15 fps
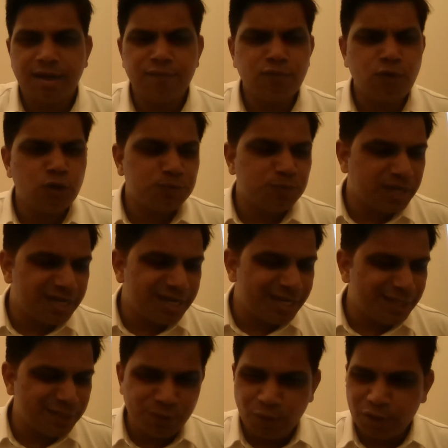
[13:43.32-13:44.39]
Of course,
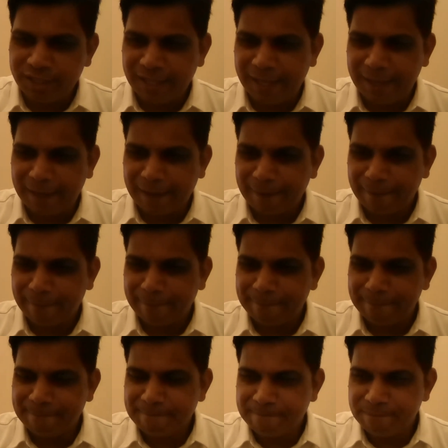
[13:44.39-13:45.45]
Burnette is not there
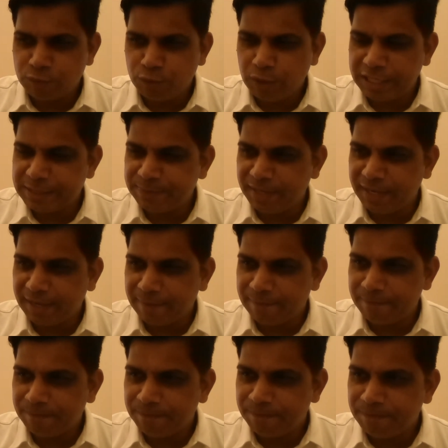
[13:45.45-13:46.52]
to explain.
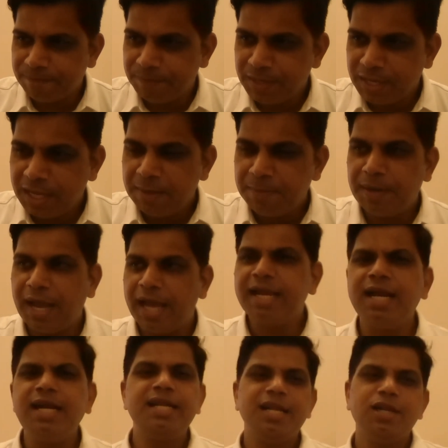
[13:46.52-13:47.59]
But I
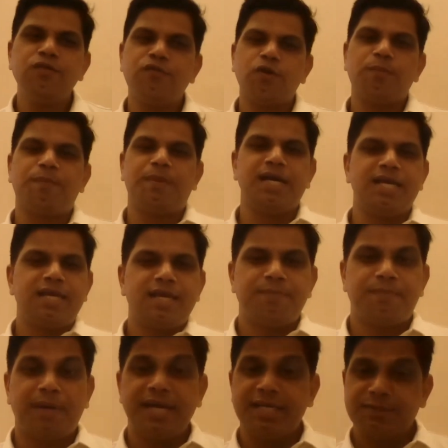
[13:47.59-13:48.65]
can tell you from
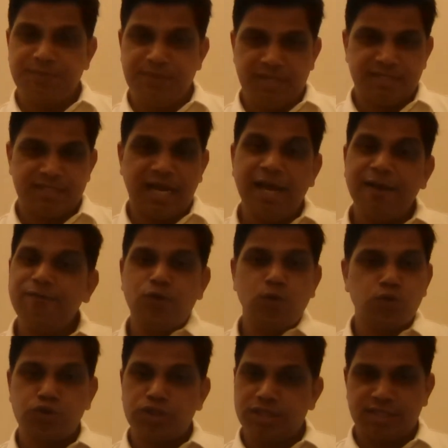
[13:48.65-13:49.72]
my experience, I have
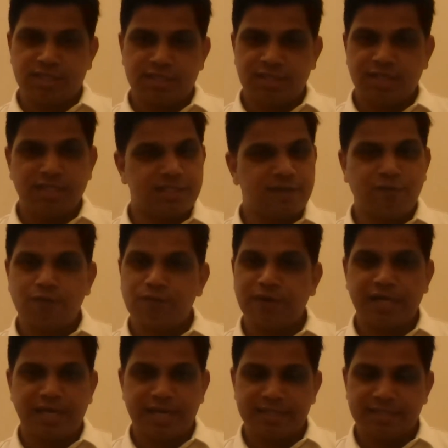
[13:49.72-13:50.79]
used this in some of
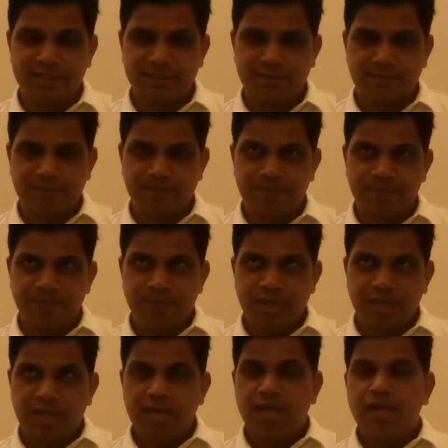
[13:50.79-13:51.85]
my cases.
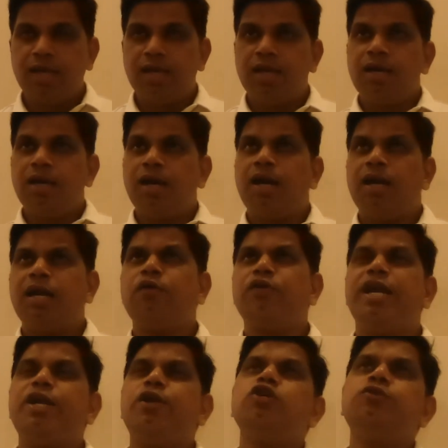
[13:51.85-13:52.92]
Now,
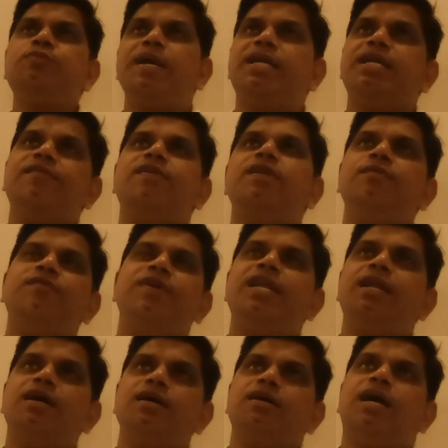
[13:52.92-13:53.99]
retrospectively,
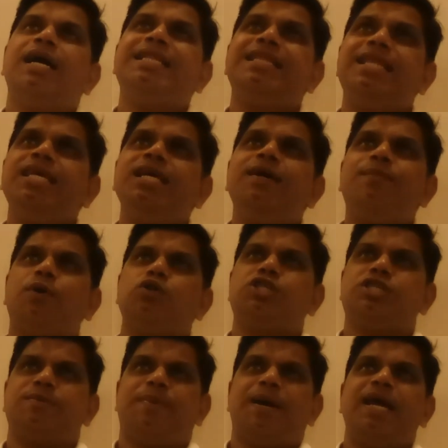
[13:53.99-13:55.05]
when I think about
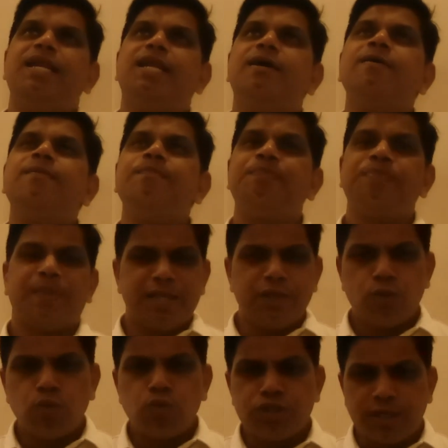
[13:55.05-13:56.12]
Sabina
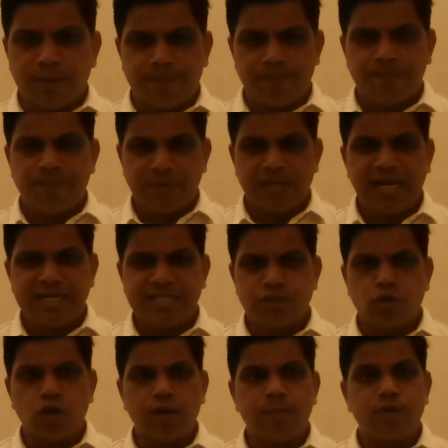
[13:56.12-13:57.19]
and Thuja, let's
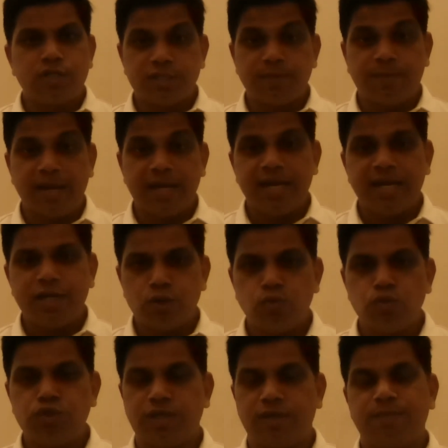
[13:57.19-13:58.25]
talk about Sabina and
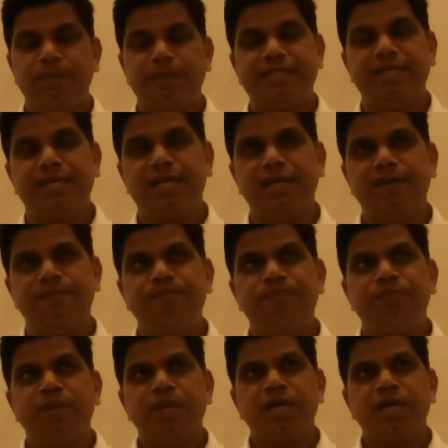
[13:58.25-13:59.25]
Thuja, basically.